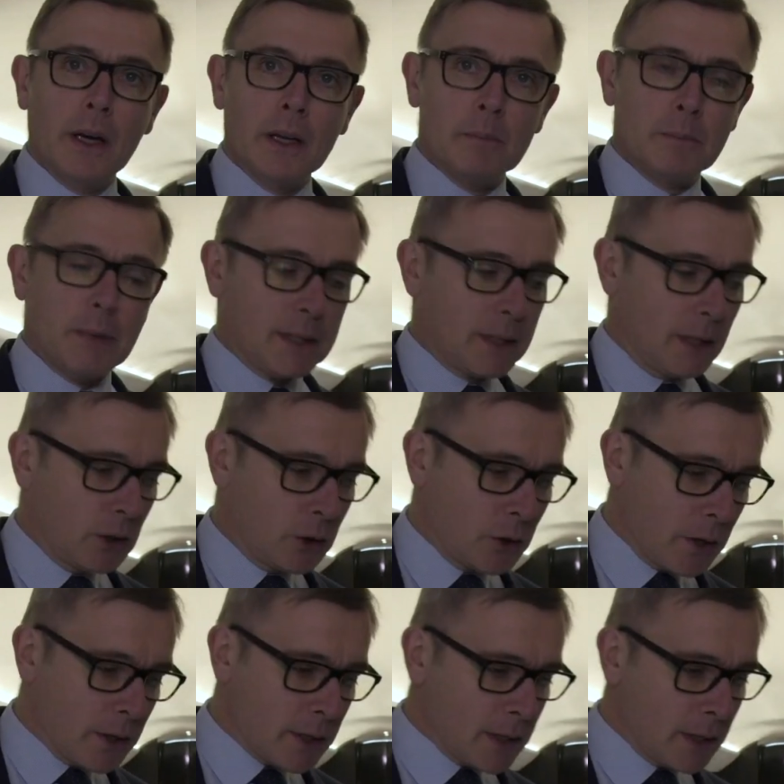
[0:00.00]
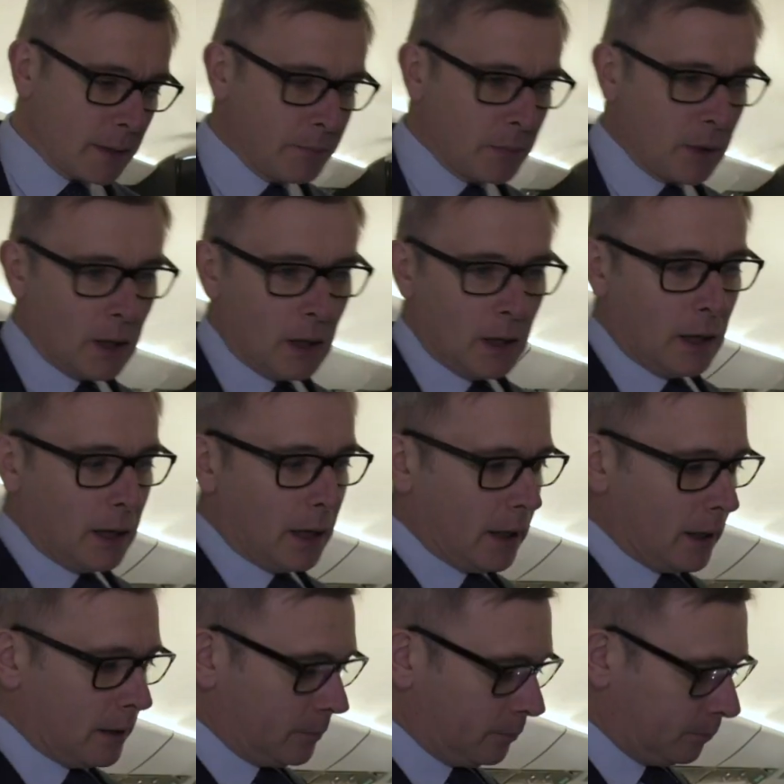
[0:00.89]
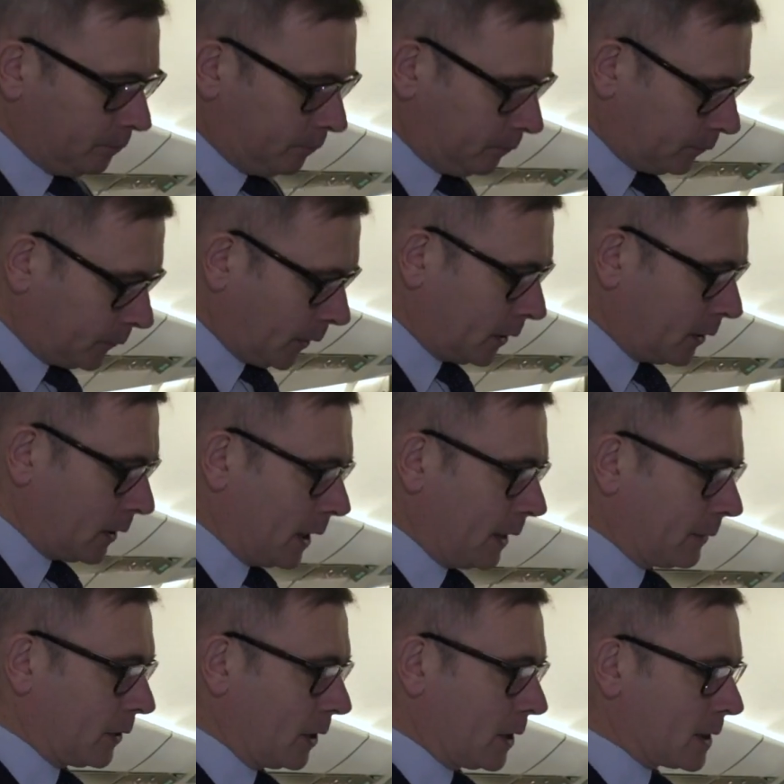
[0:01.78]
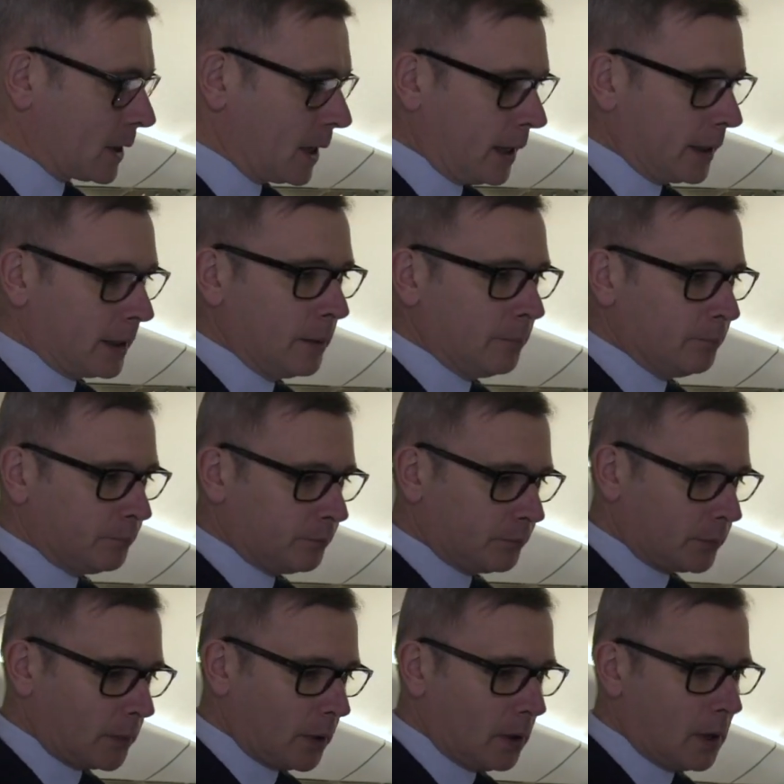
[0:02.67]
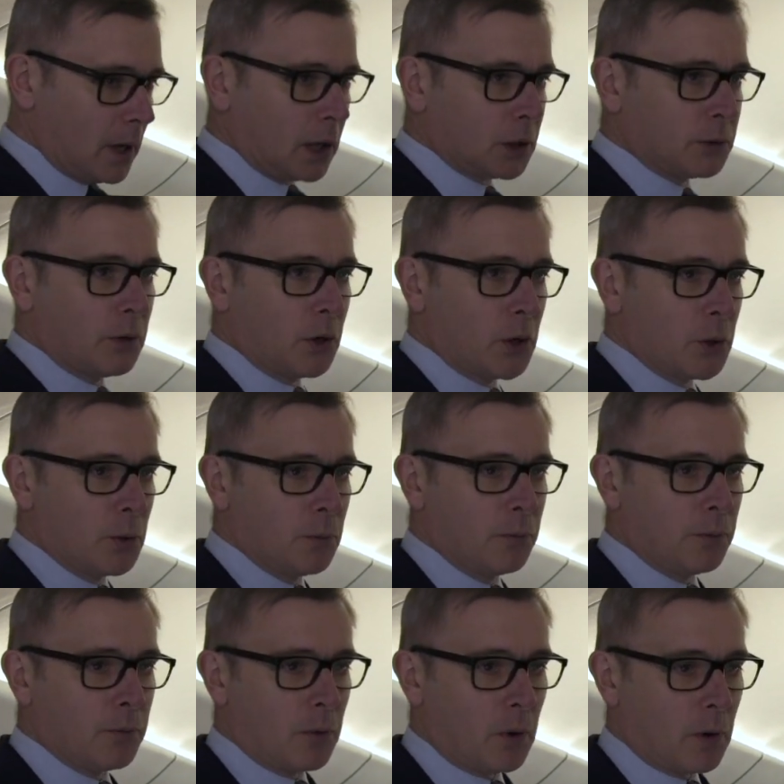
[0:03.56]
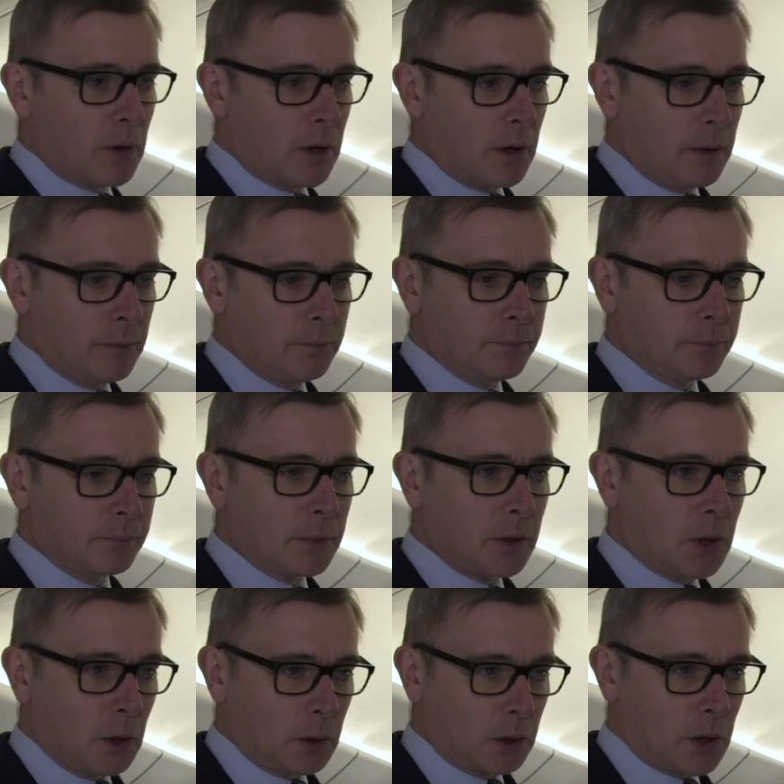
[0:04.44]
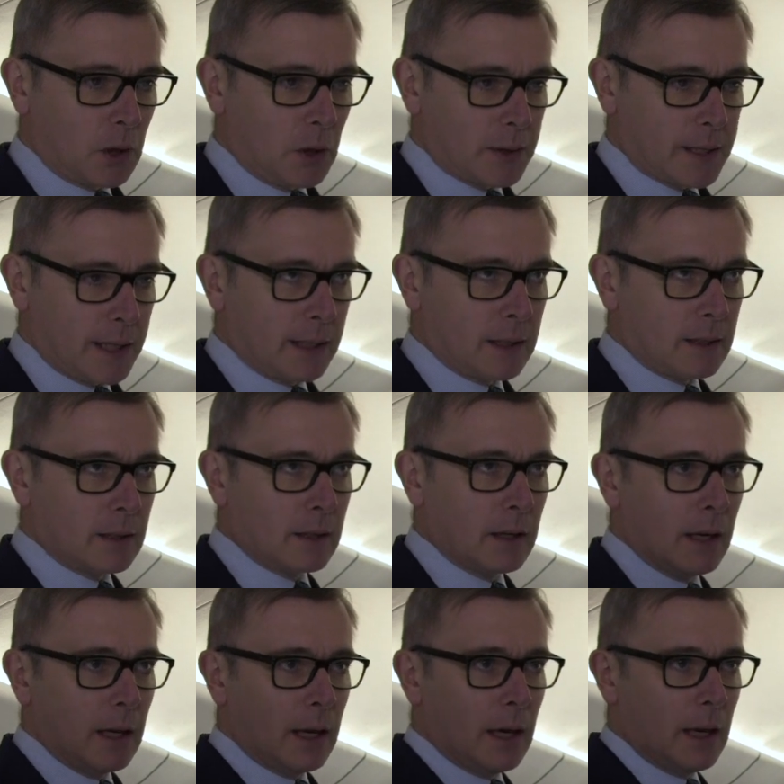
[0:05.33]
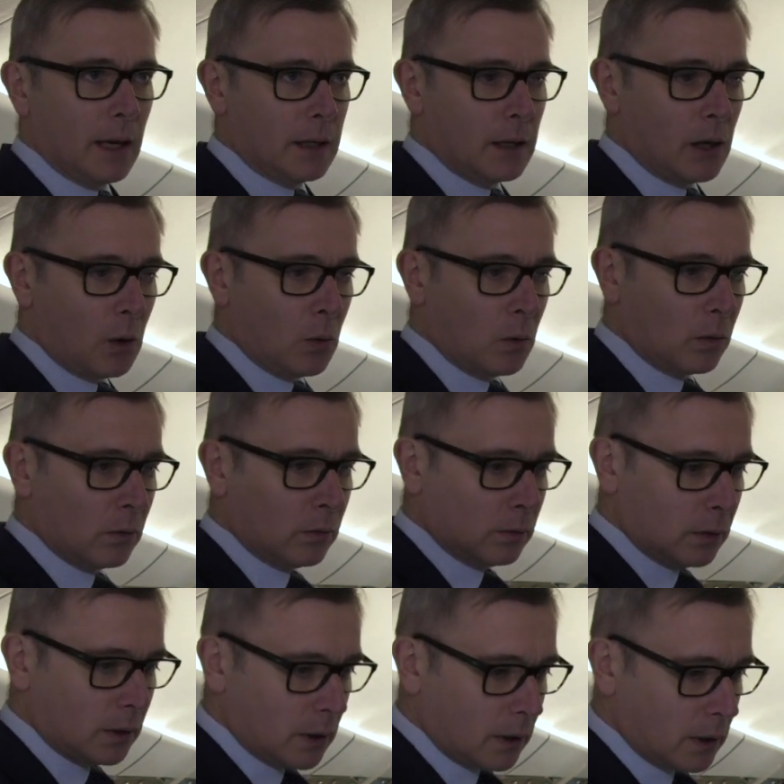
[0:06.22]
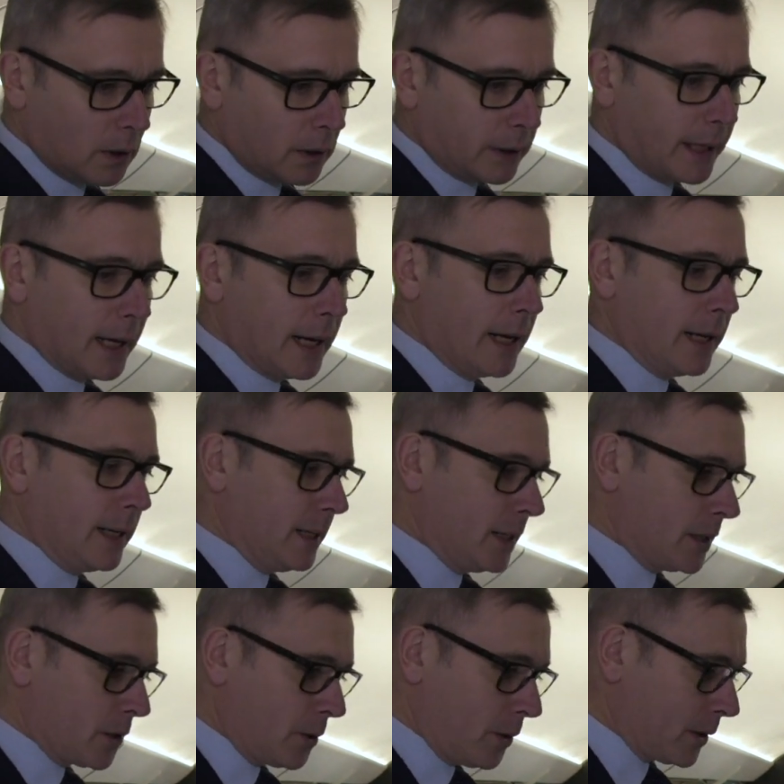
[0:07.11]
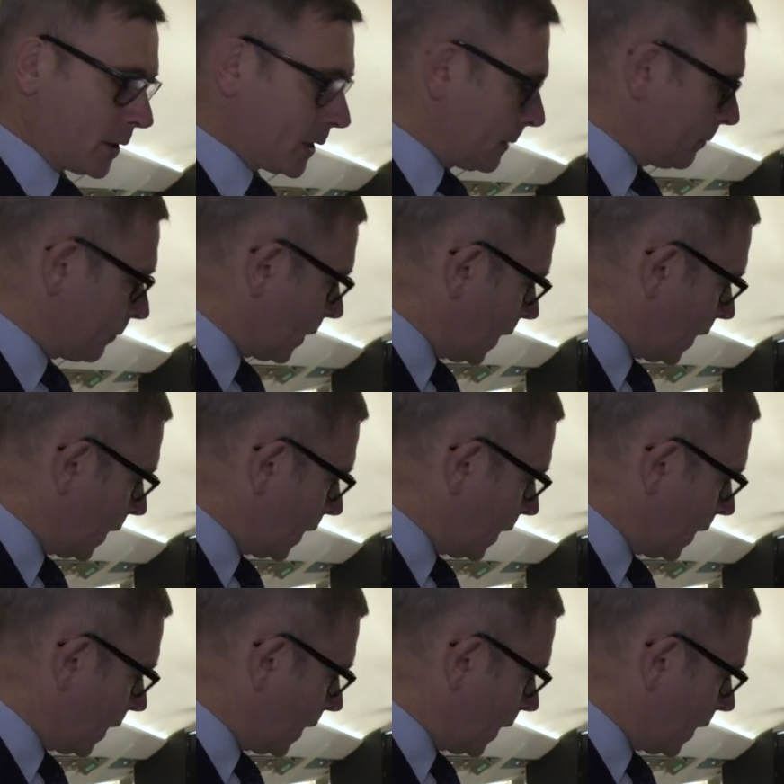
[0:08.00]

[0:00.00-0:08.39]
and passengers, and on the left-hand side, a large volume for coat closets and whole galley inserts.